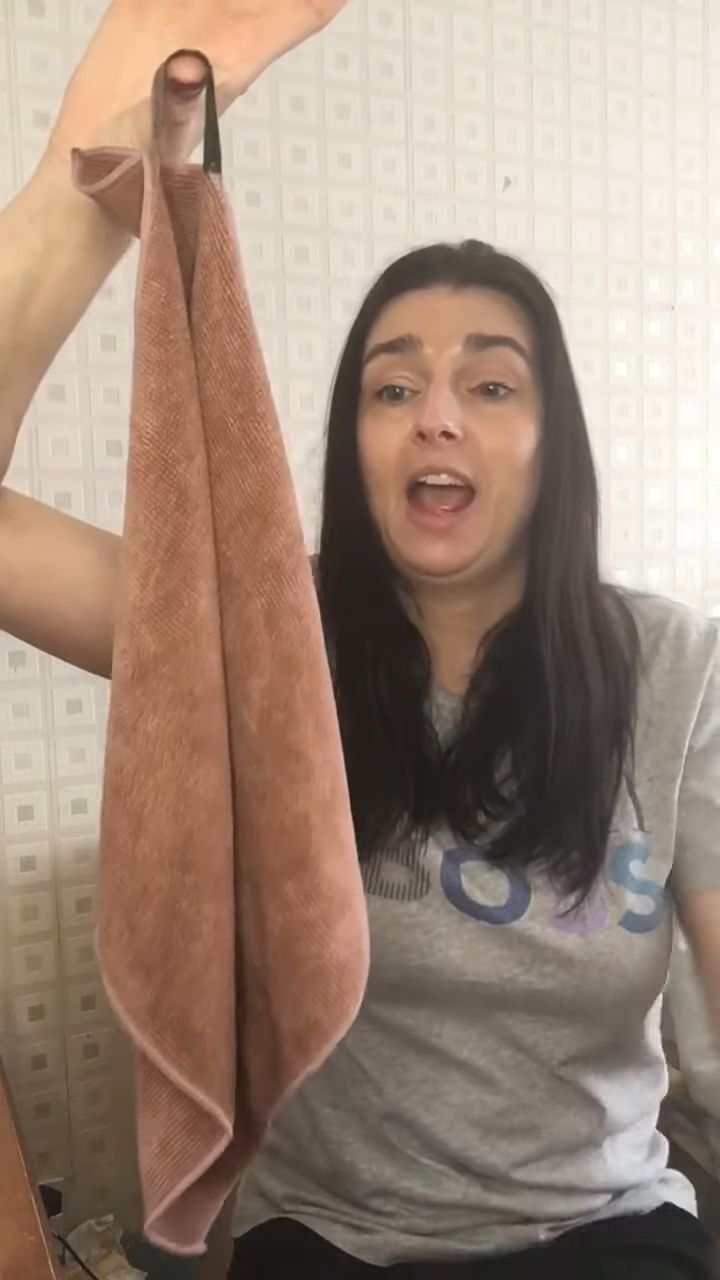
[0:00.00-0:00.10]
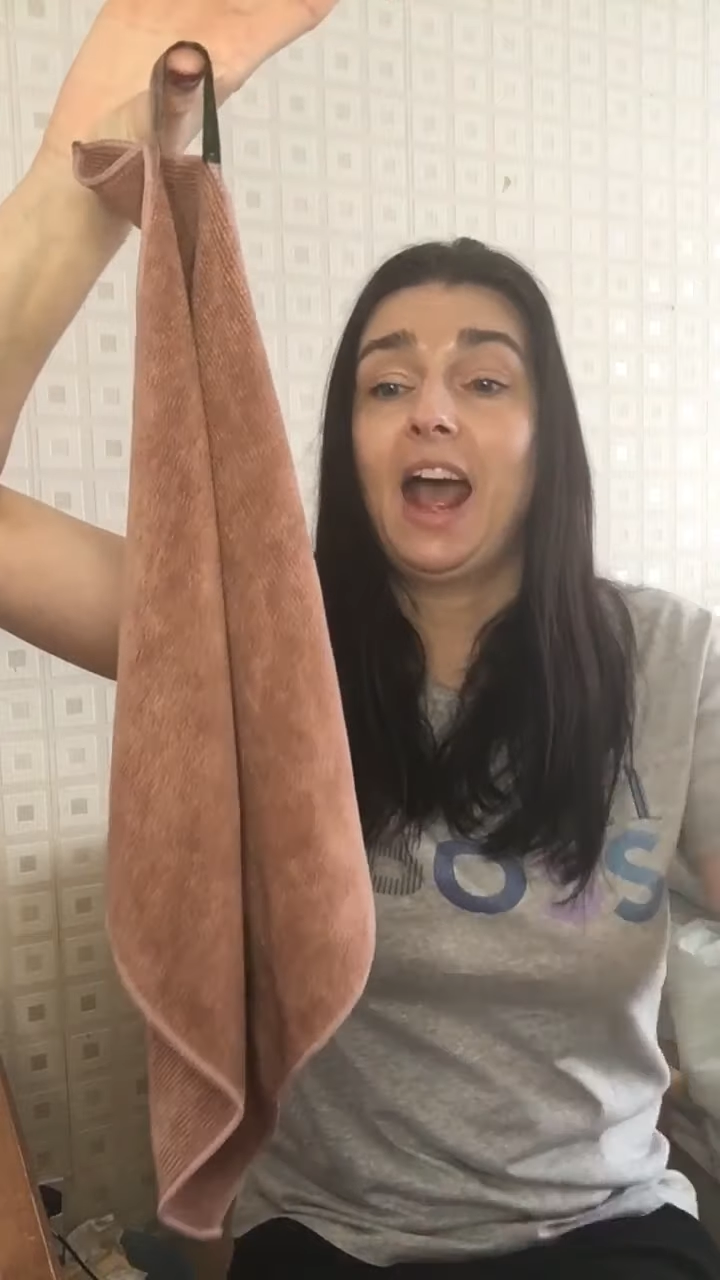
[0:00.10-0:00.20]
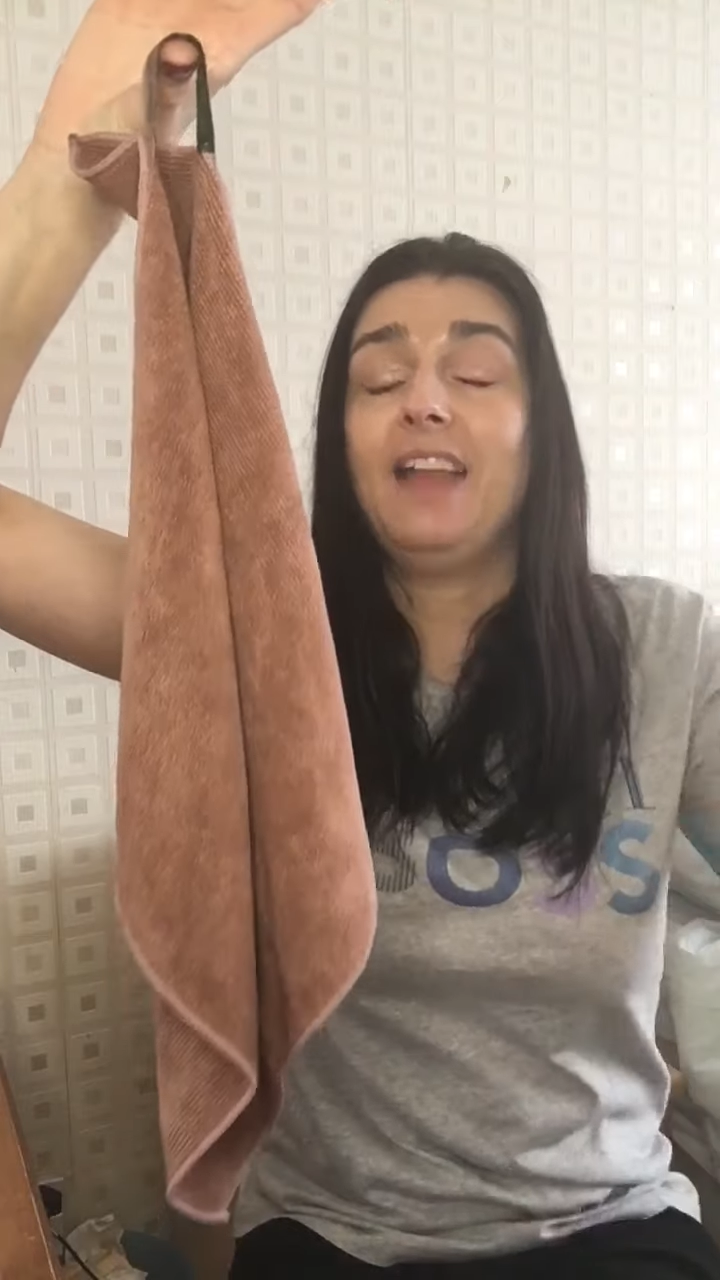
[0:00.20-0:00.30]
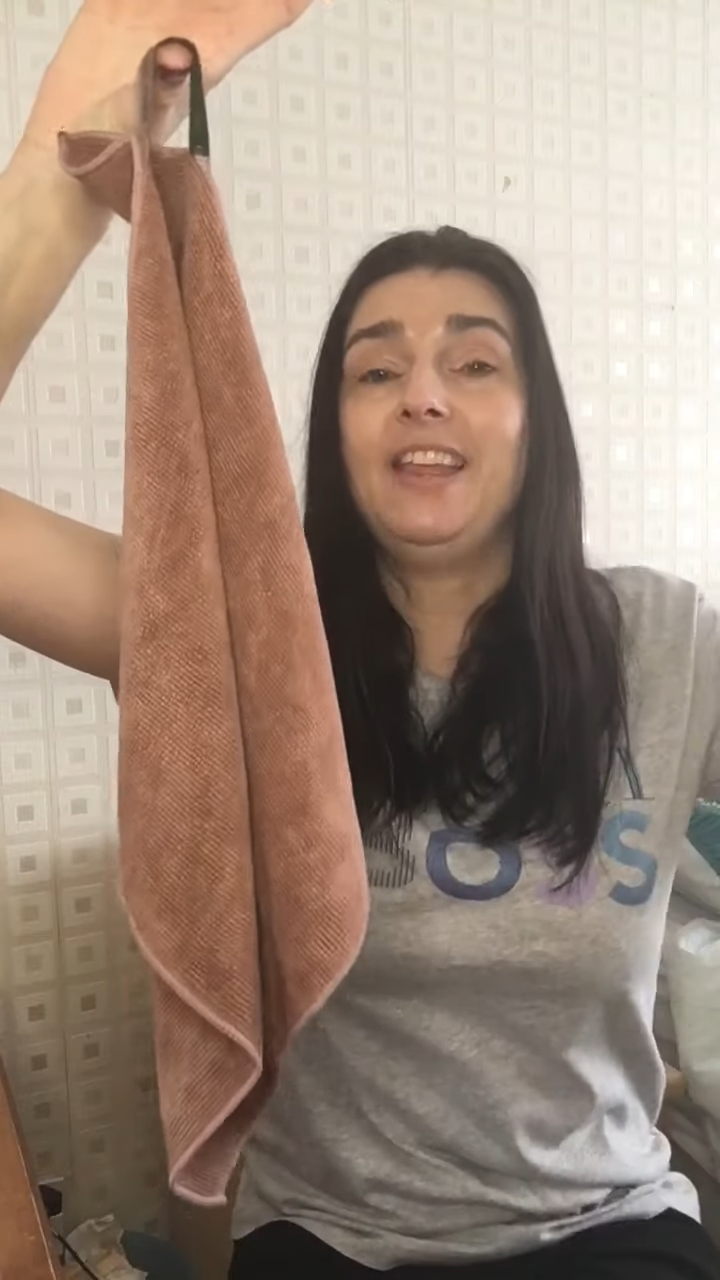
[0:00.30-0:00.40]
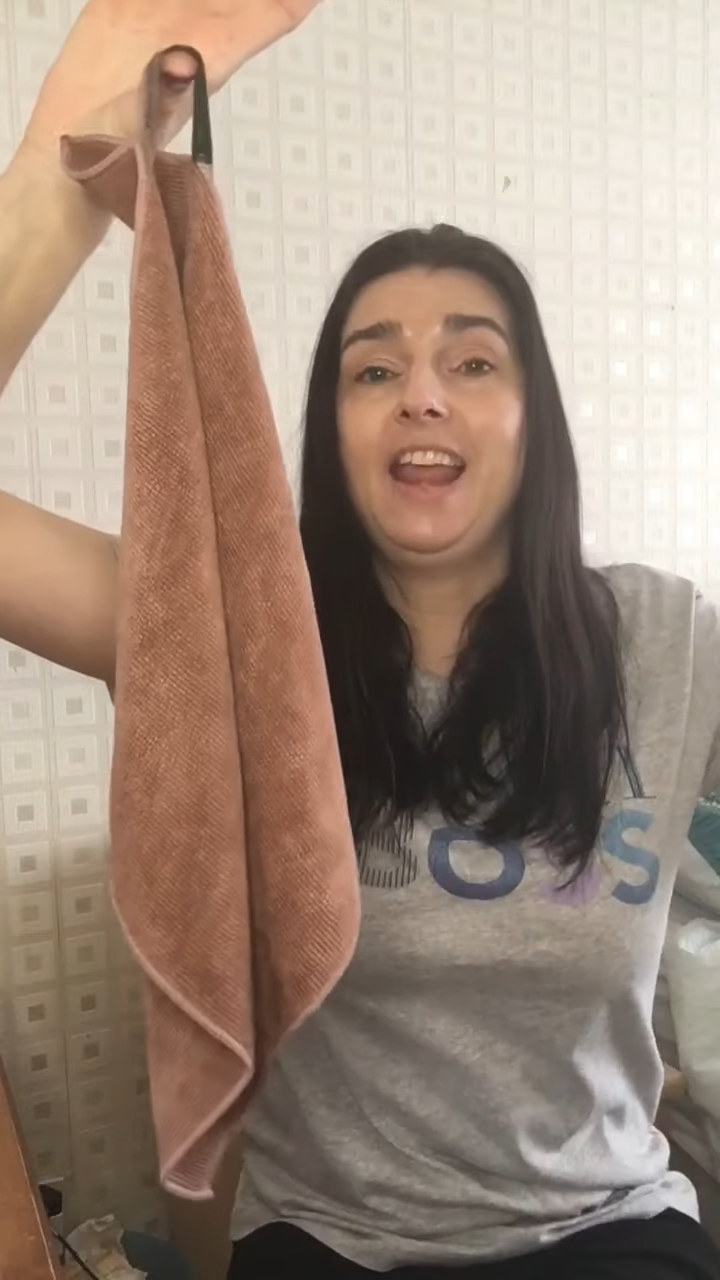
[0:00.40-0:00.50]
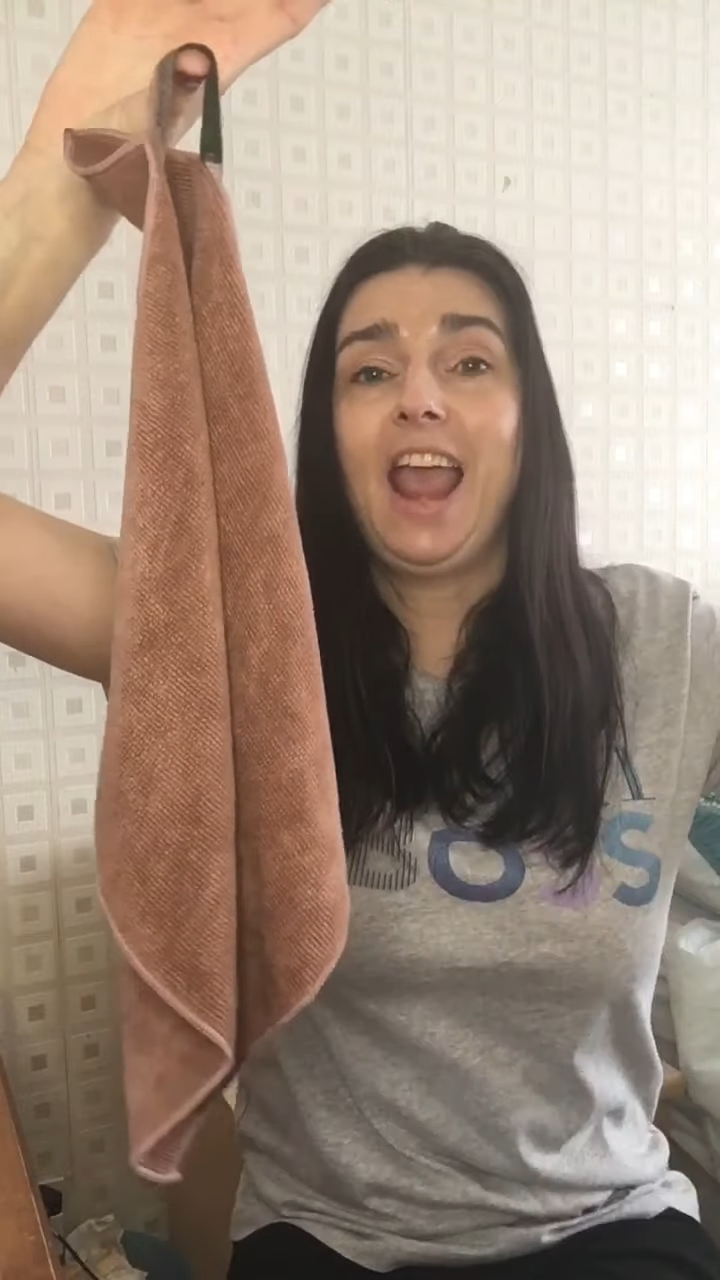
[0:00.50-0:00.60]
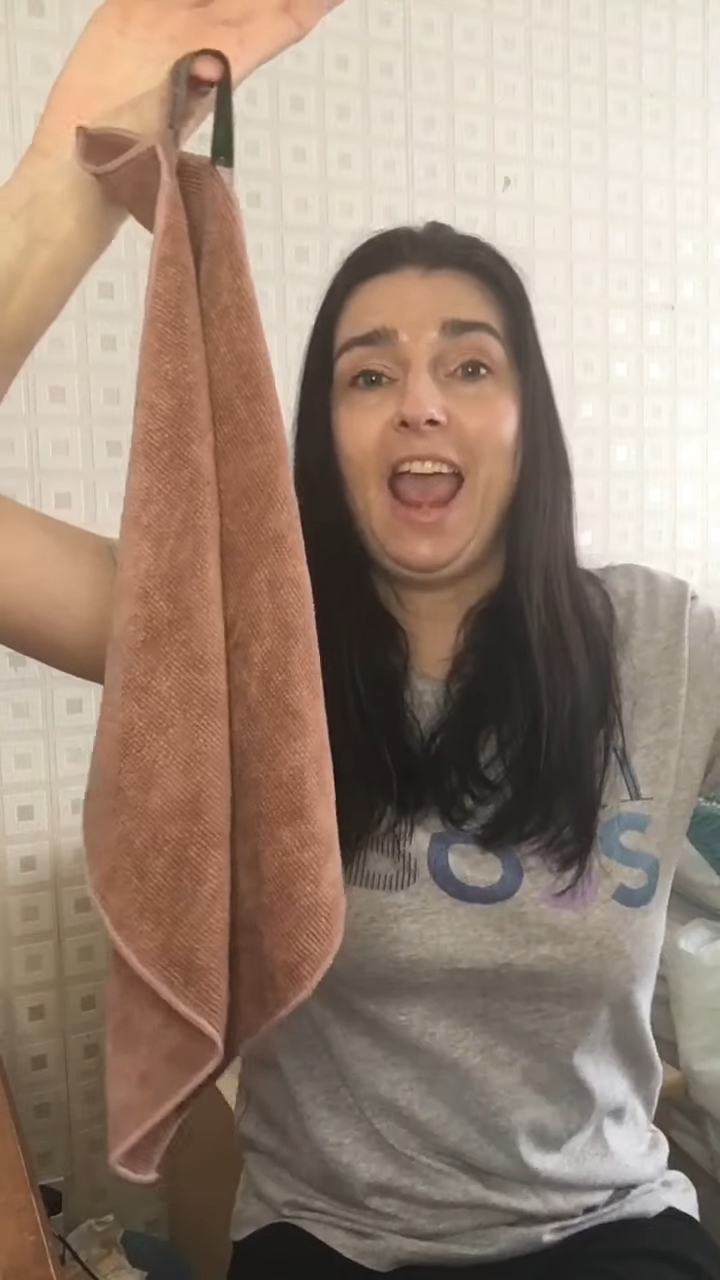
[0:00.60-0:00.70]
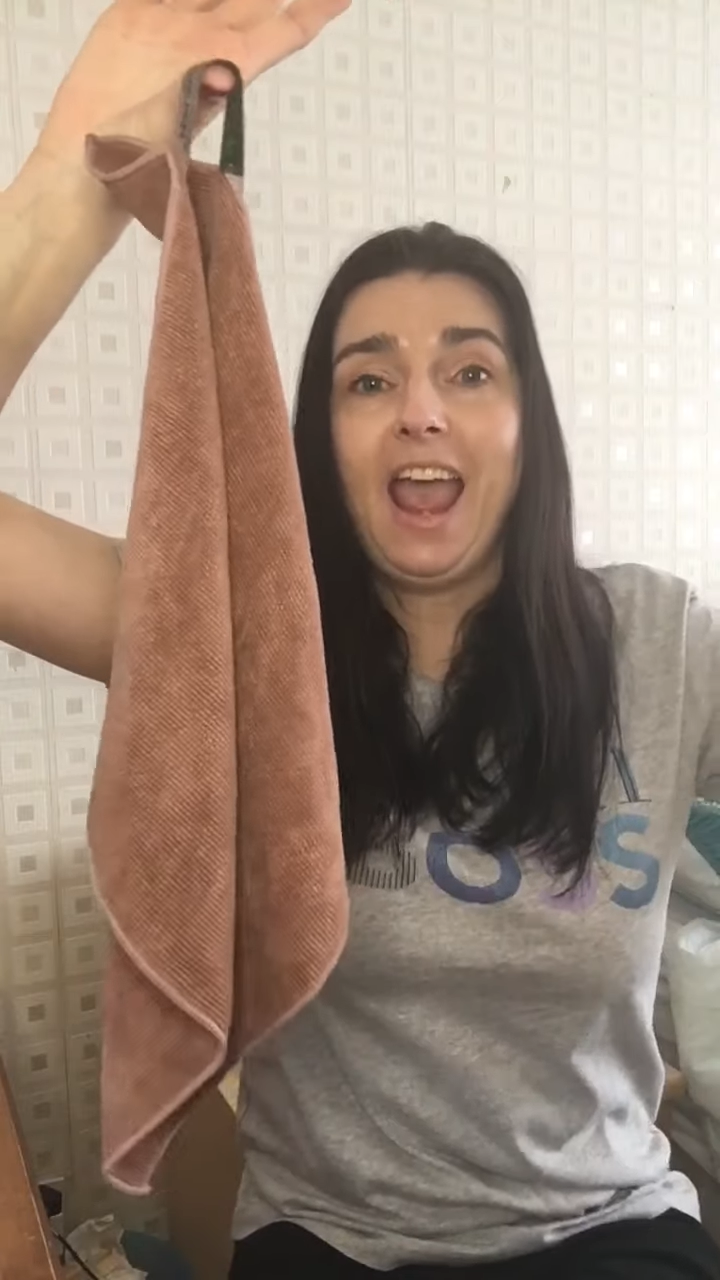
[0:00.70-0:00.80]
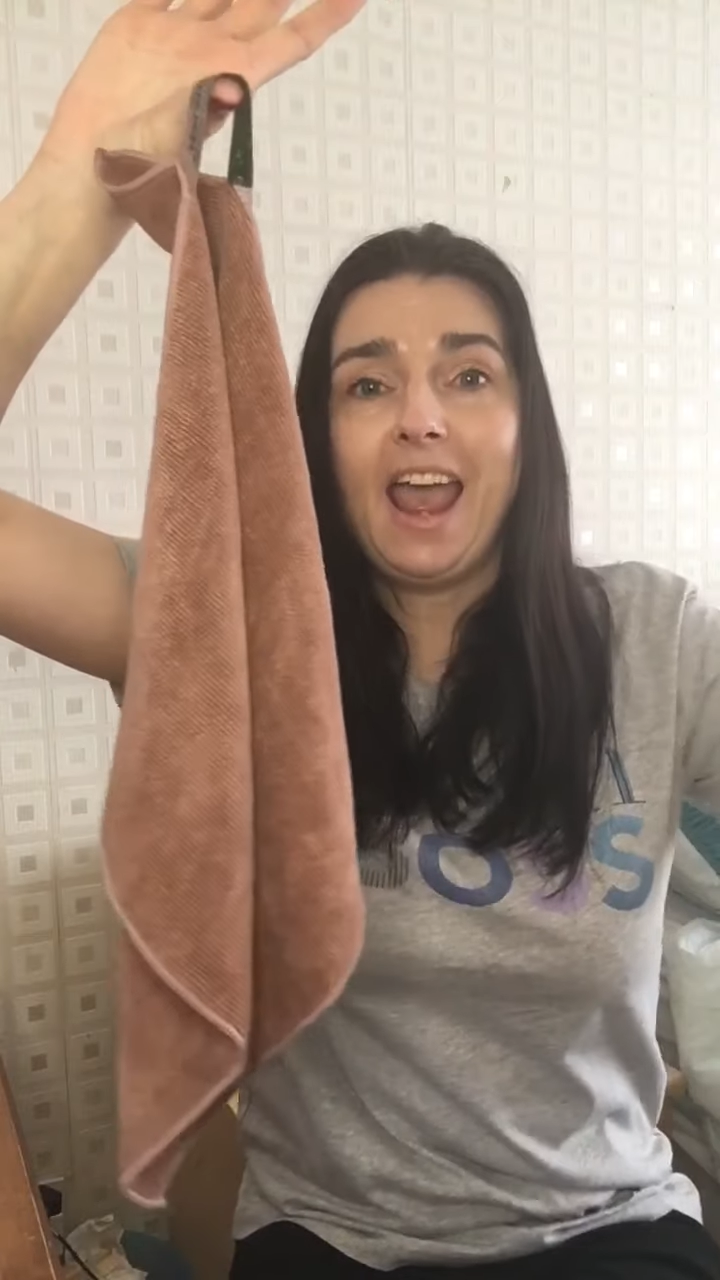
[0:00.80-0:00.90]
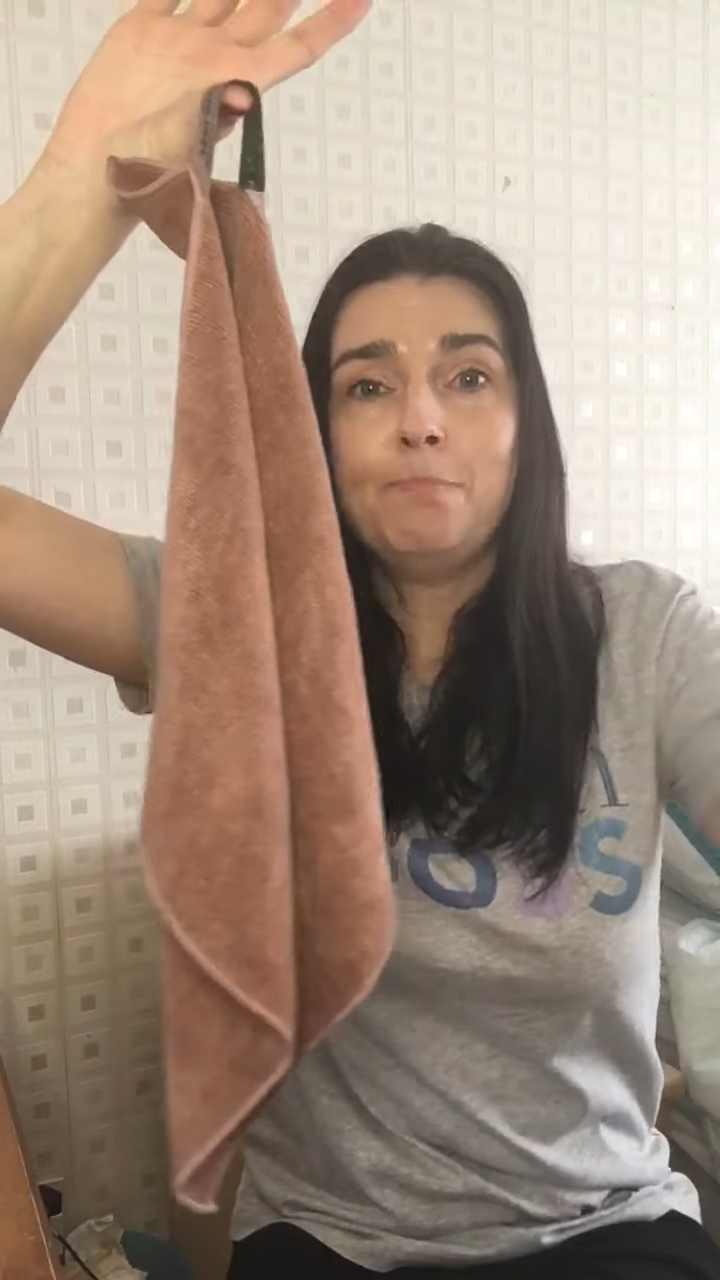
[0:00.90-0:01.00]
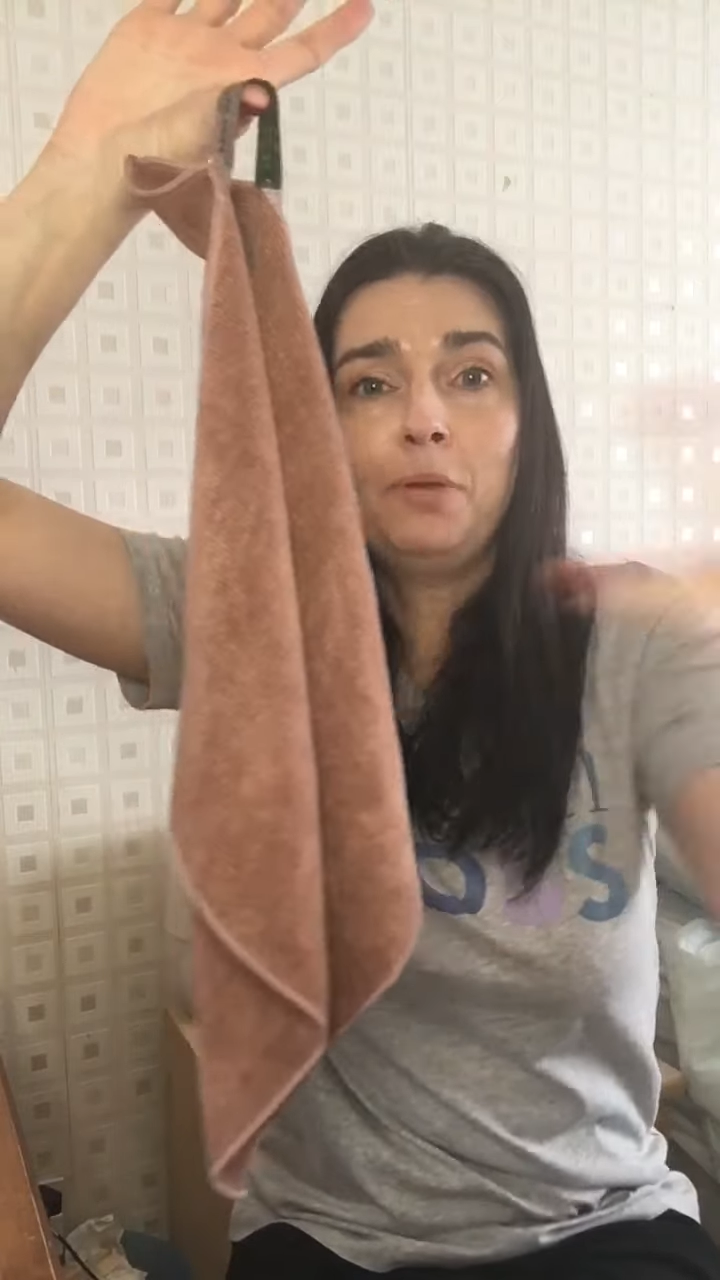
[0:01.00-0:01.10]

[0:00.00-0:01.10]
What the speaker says: and the air